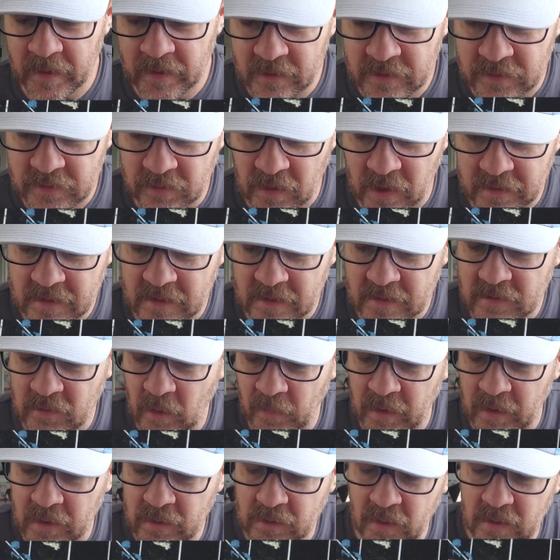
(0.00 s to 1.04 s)
the instructions, so I'm
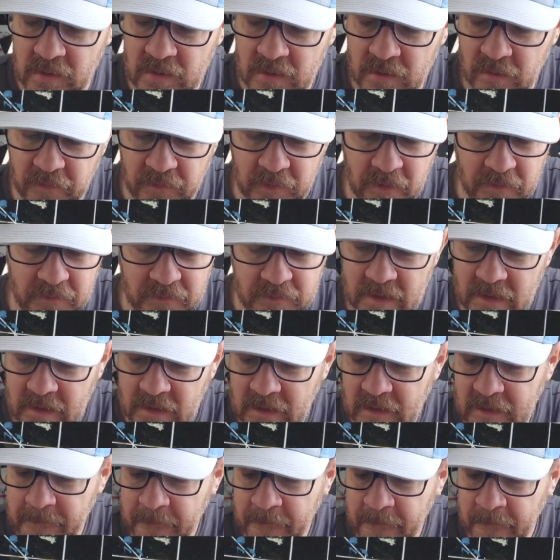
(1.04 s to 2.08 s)
going to do it. So
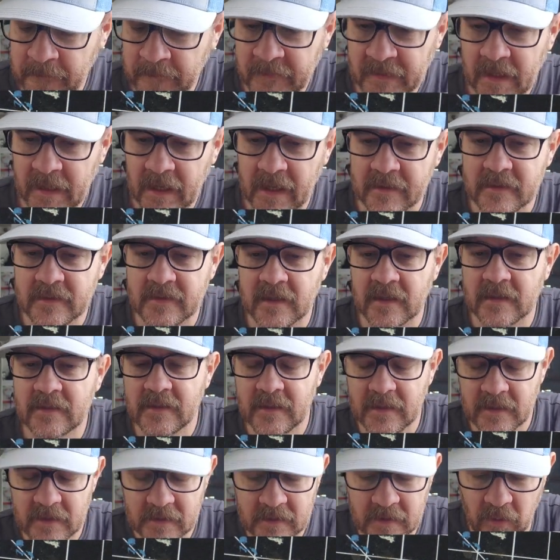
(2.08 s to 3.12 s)
15 and
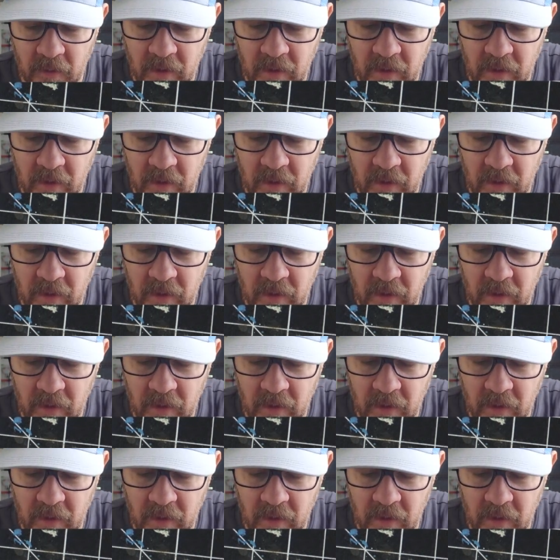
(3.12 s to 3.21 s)
16 go